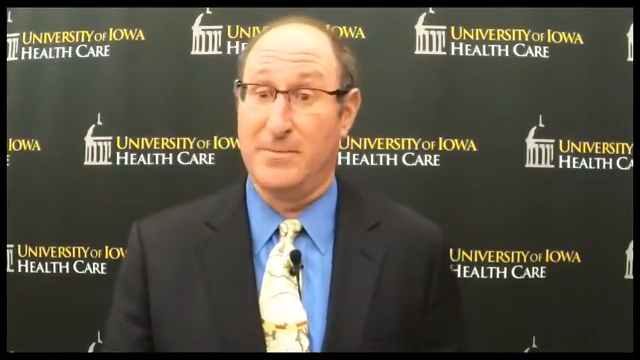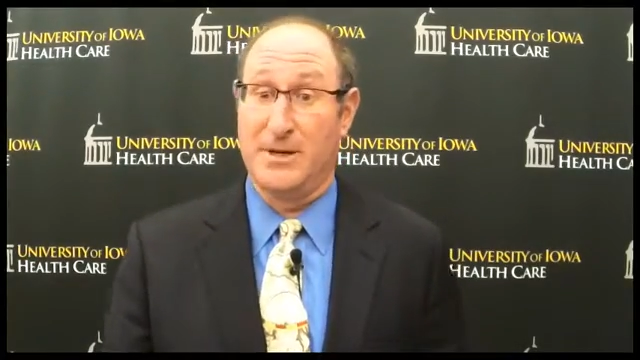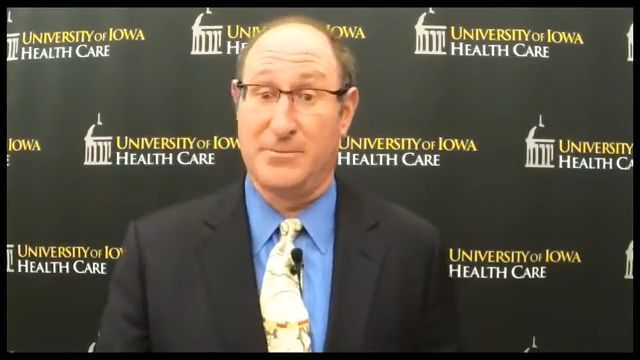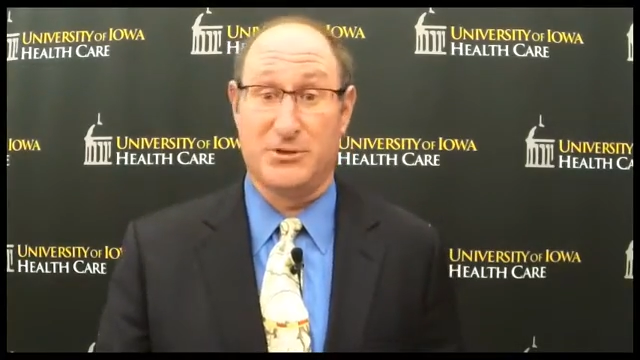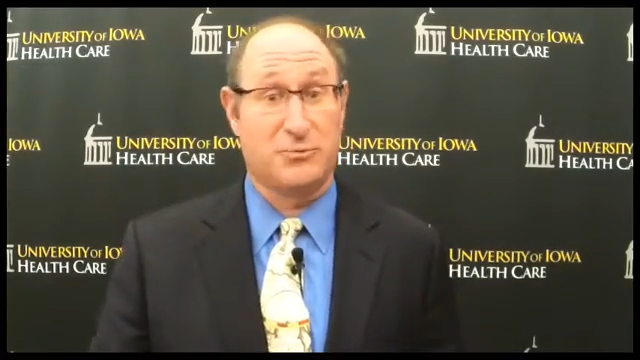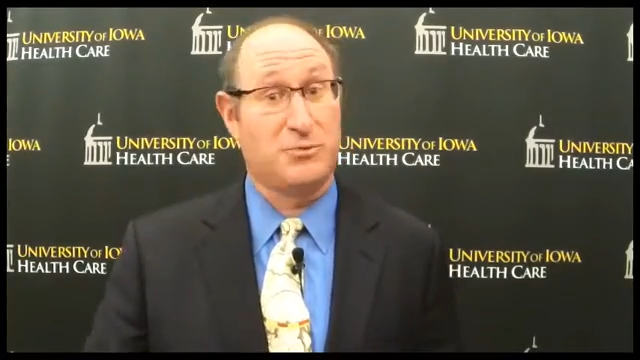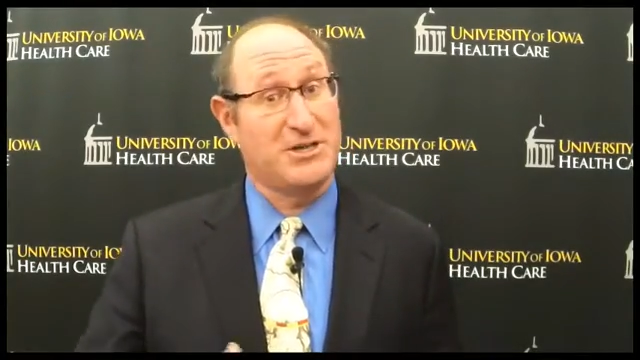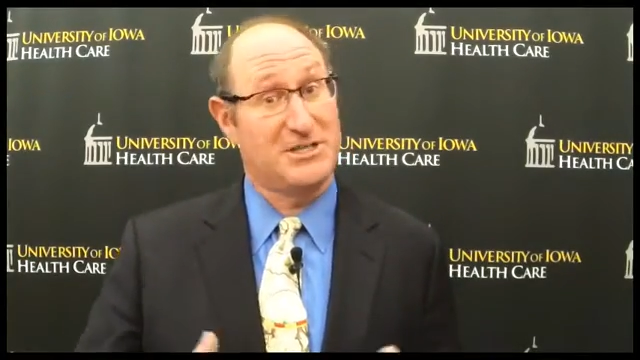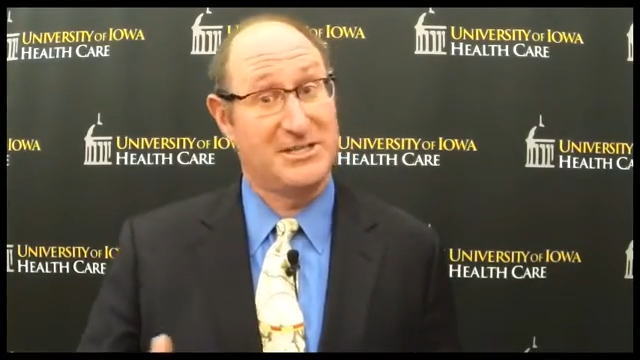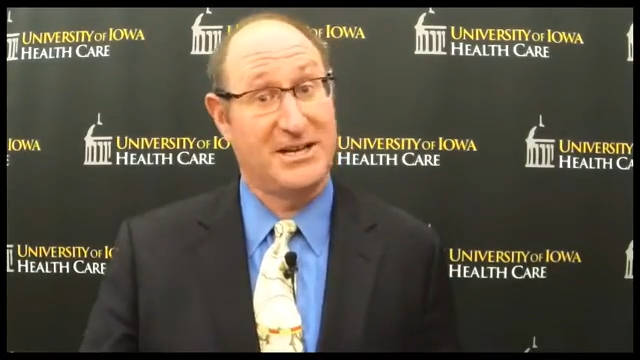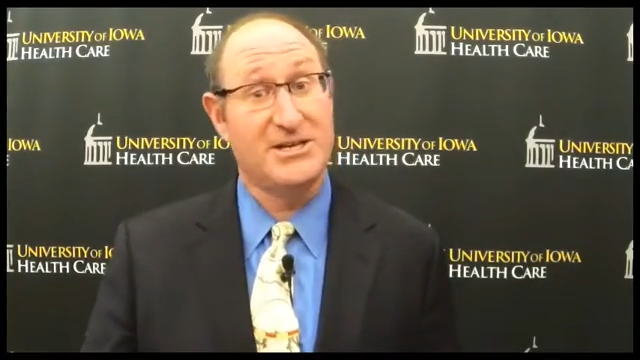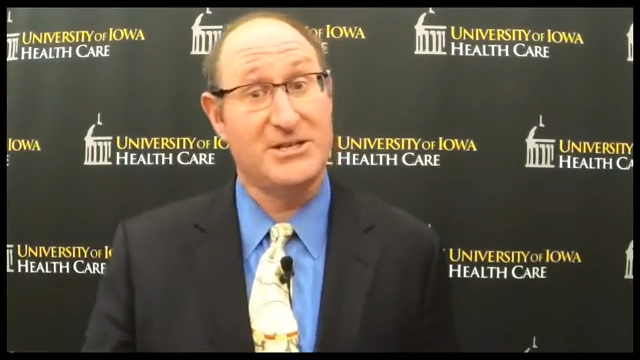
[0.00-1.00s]
people's
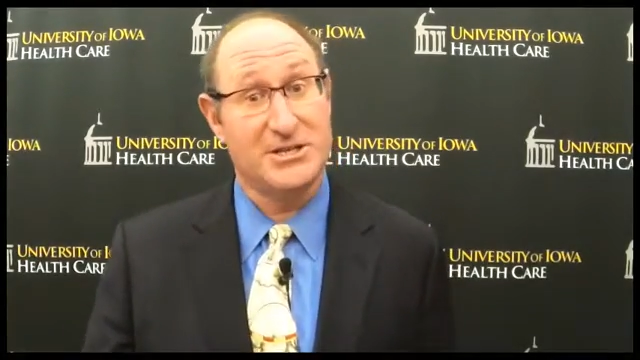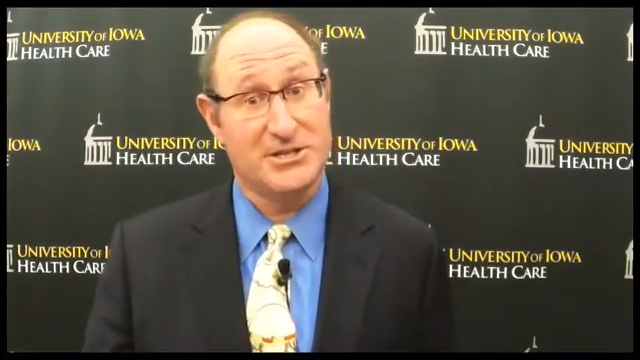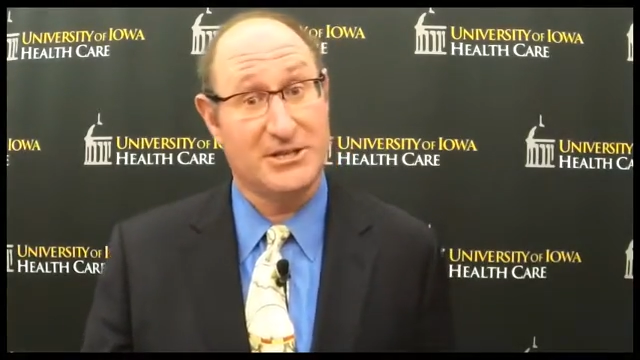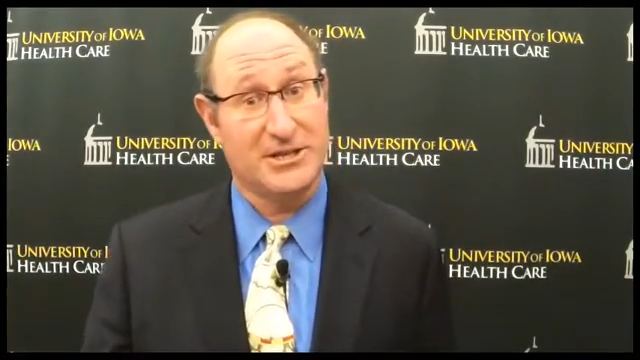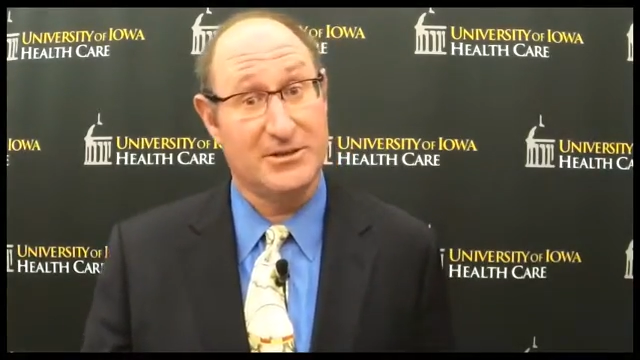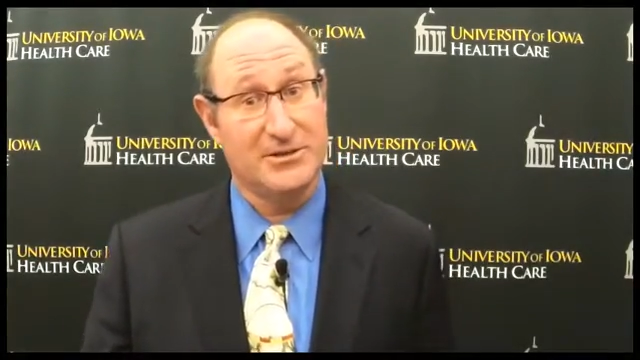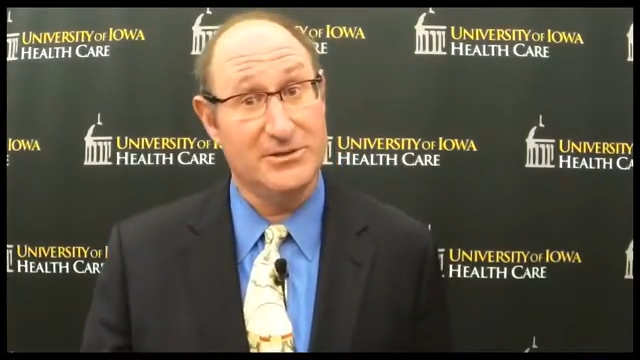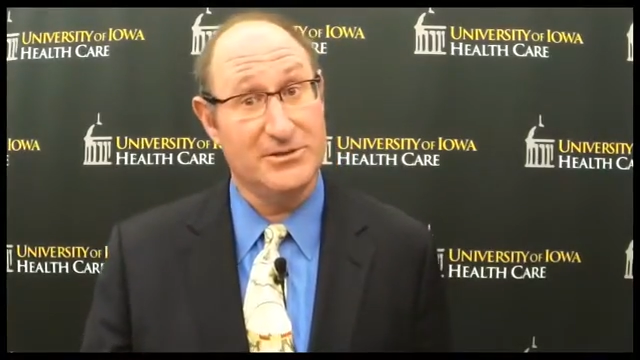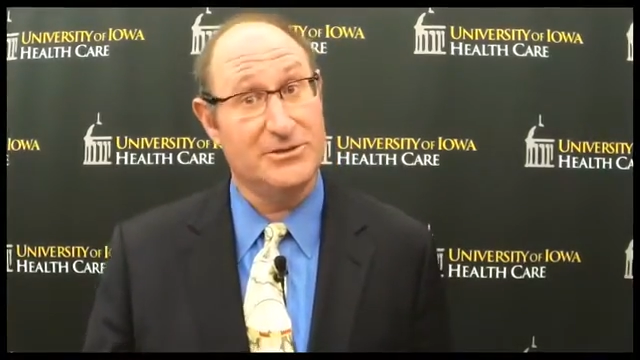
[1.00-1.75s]
presentation skills